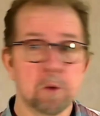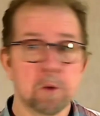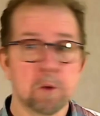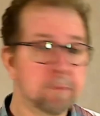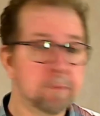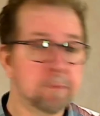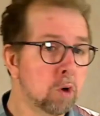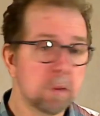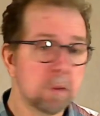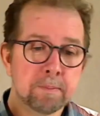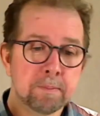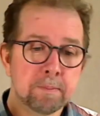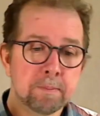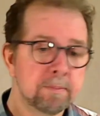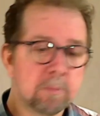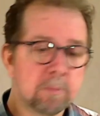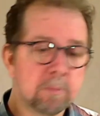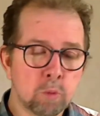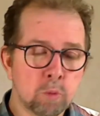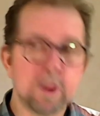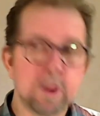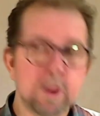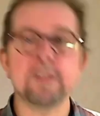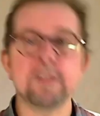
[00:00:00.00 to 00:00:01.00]
for
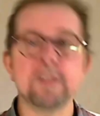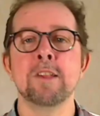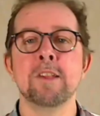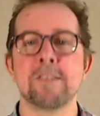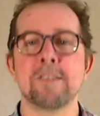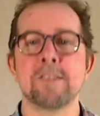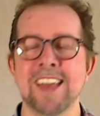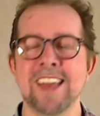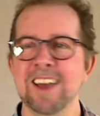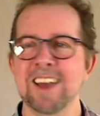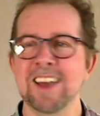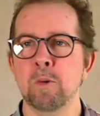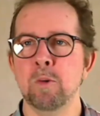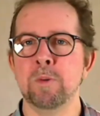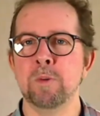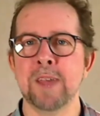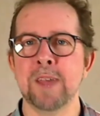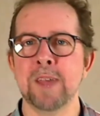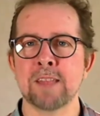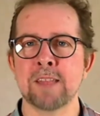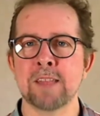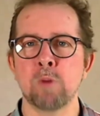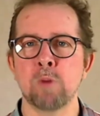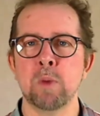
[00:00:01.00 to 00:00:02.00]
reasons,
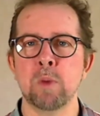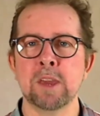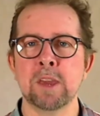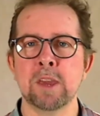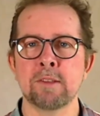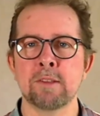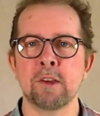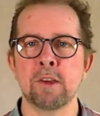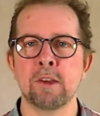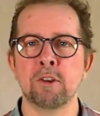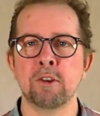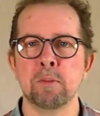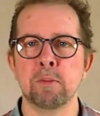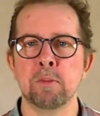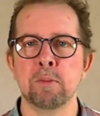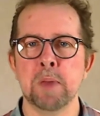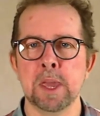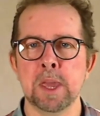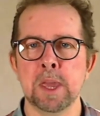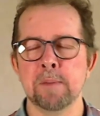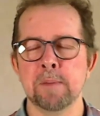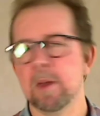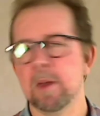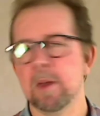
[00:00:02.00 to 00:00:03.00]
that's what we consider to
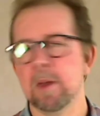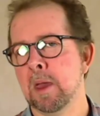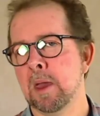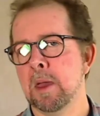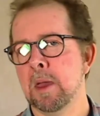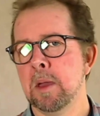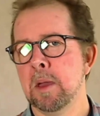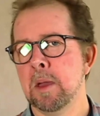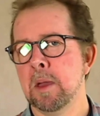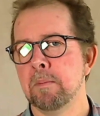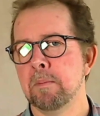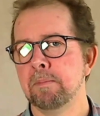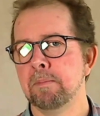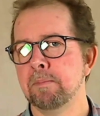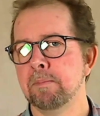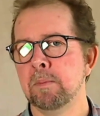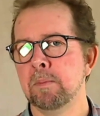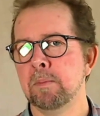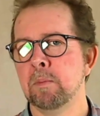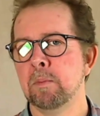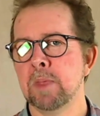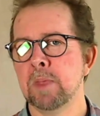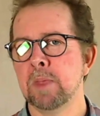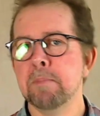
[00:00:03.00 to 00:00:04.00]
be
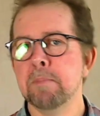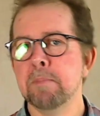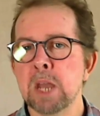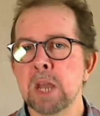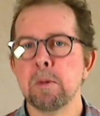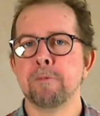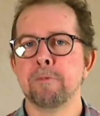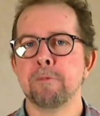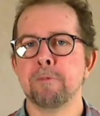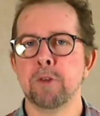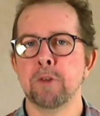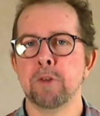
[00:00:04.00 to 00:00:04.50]
the minimum for